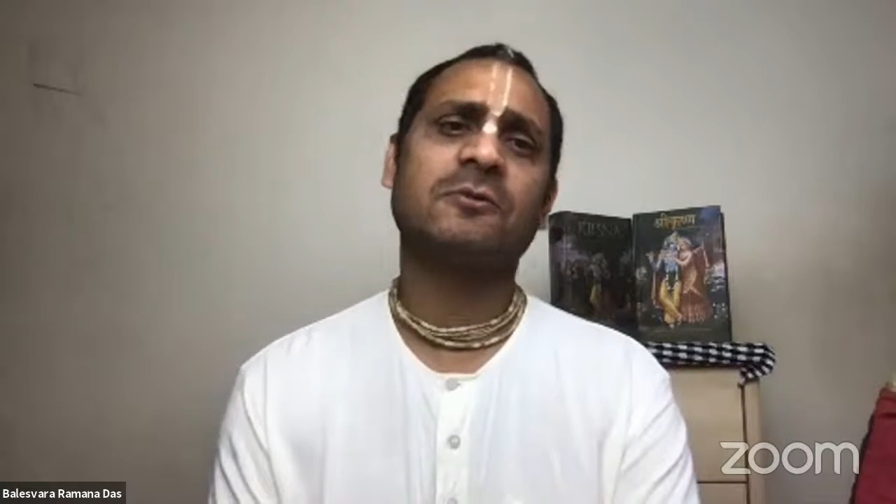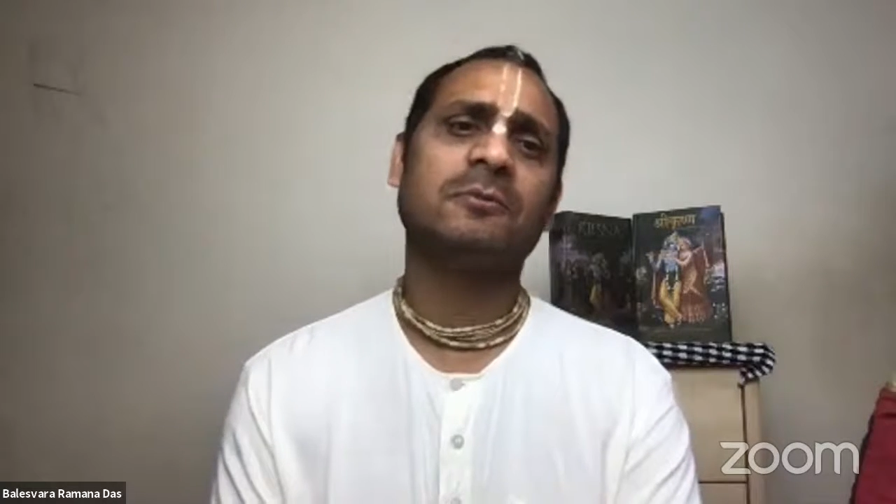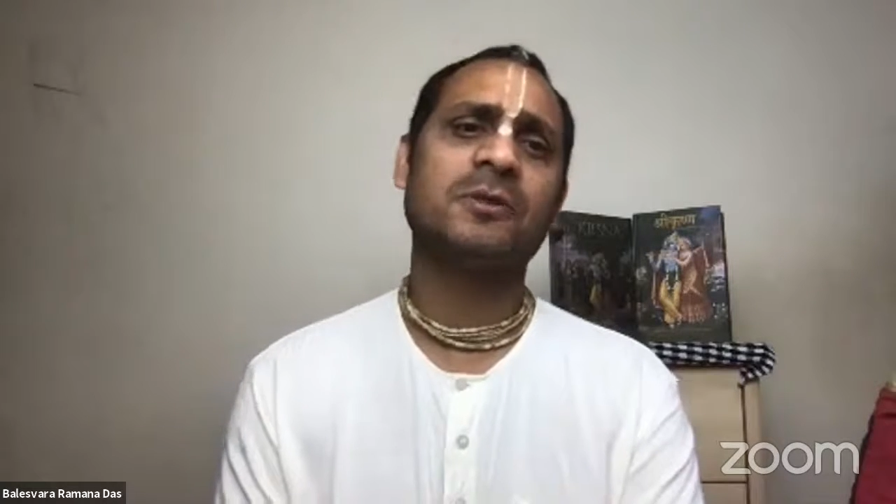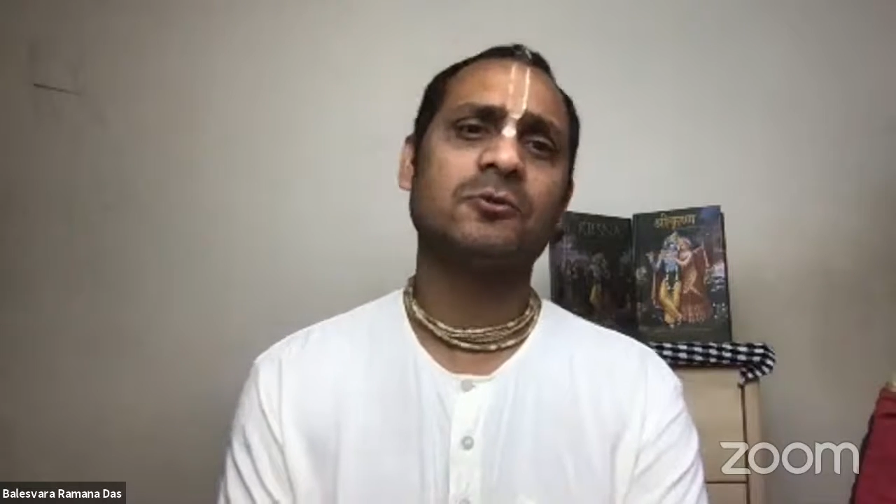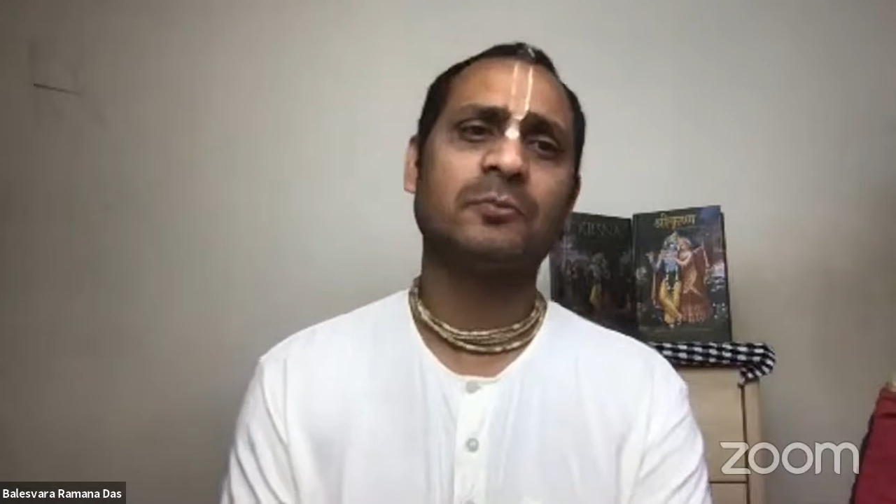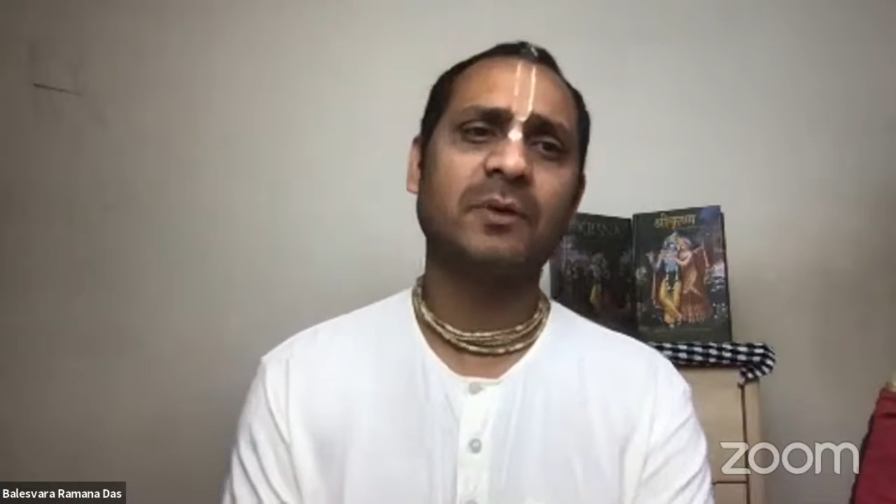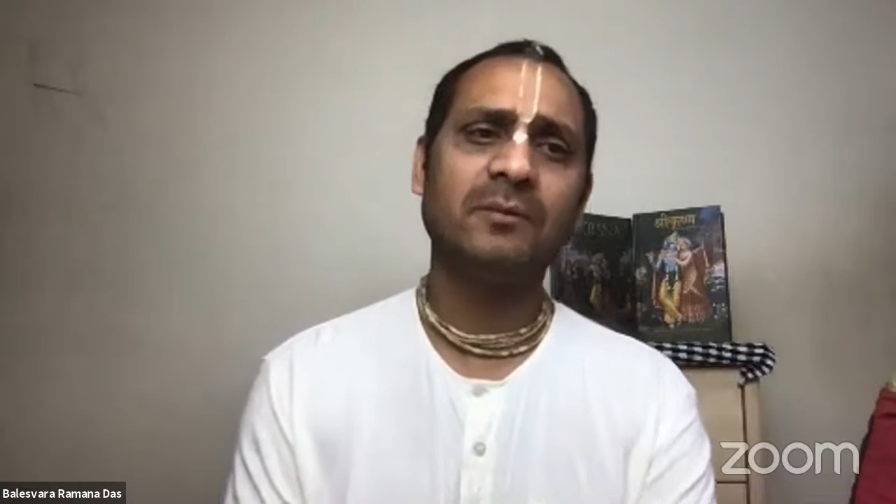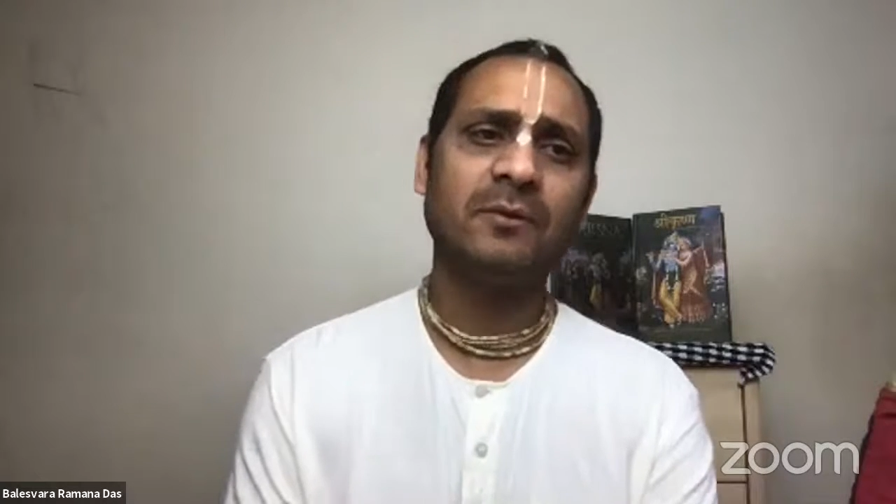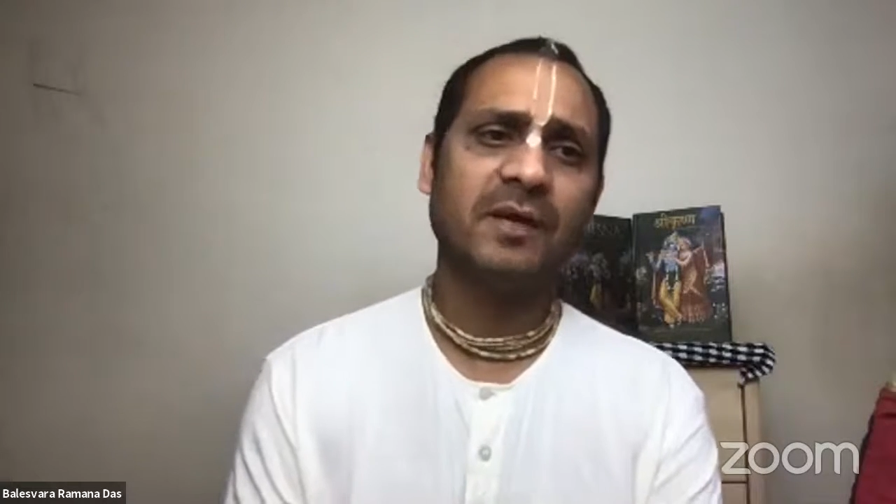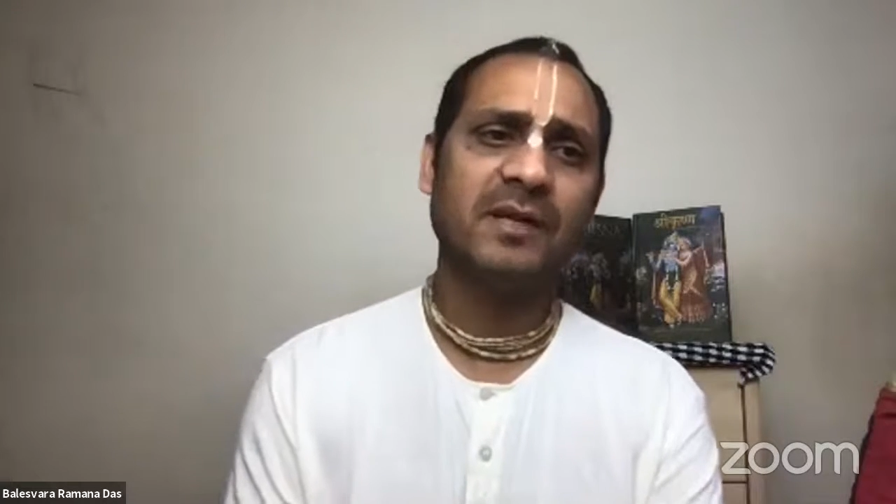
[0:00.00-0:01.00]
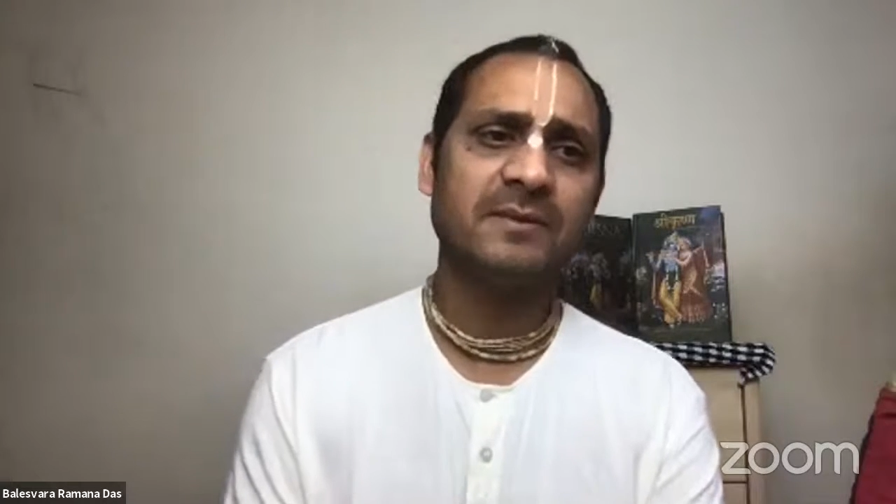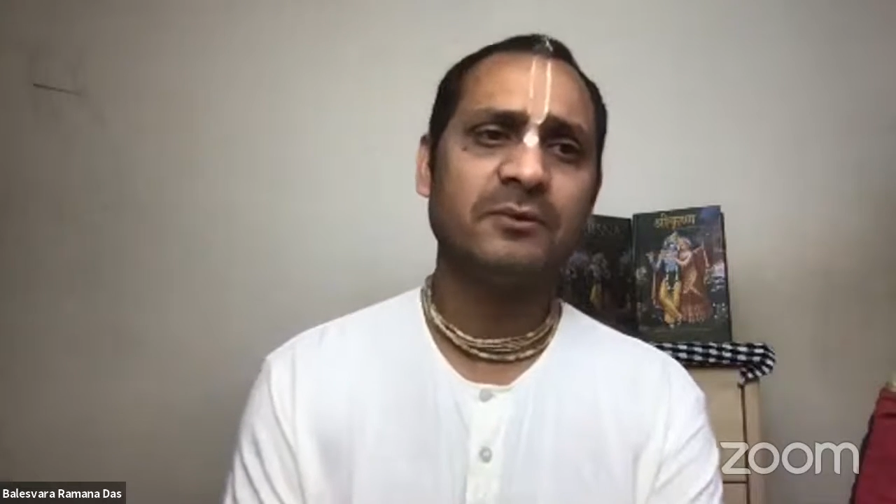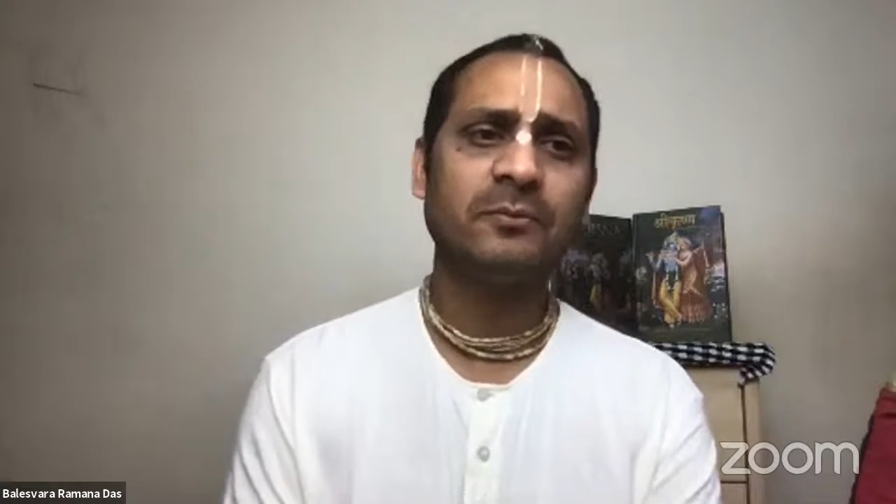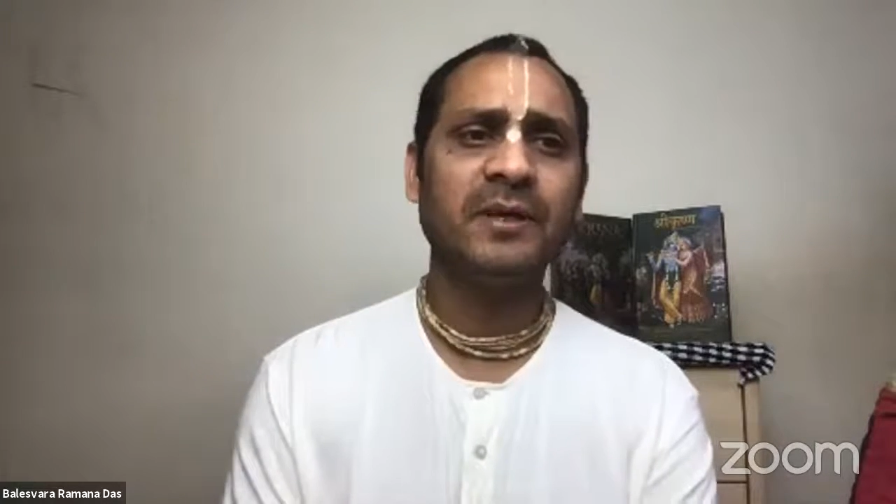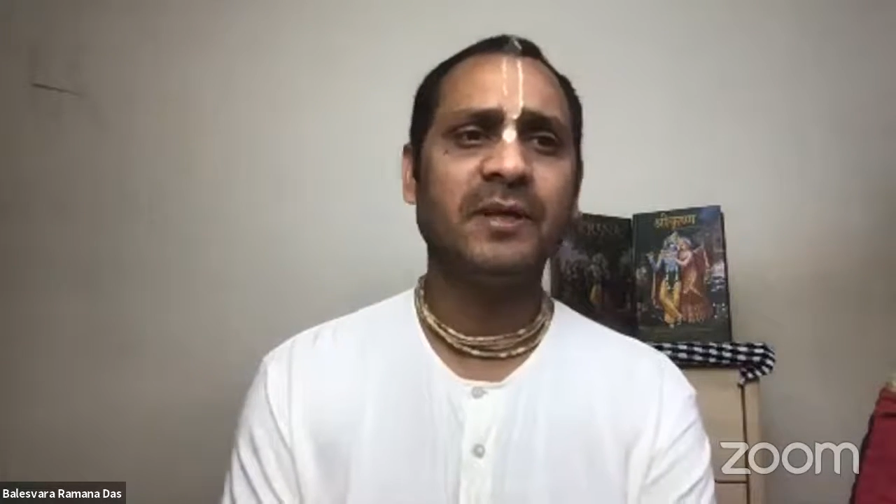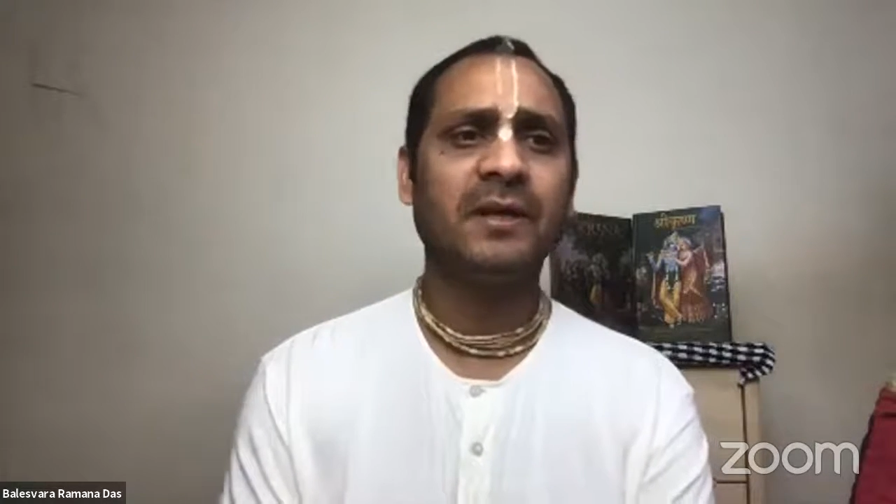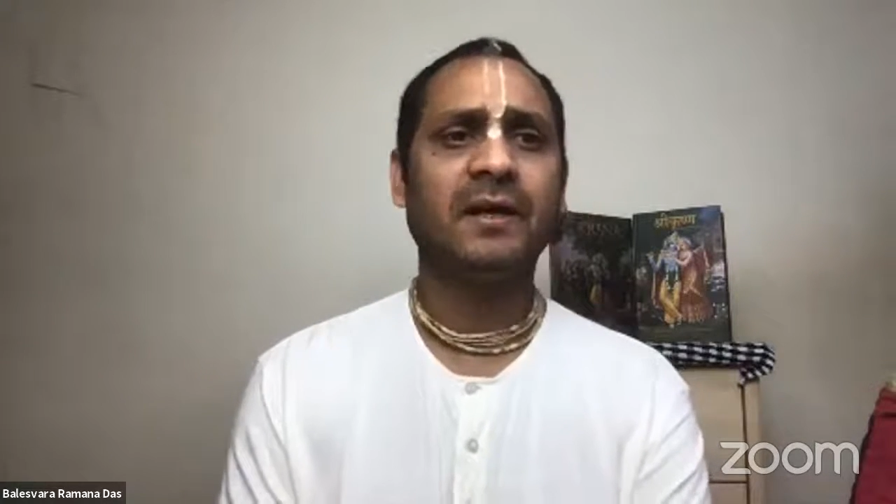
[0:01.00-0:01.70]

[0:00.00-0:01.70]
of the Supreme Lord as well to me.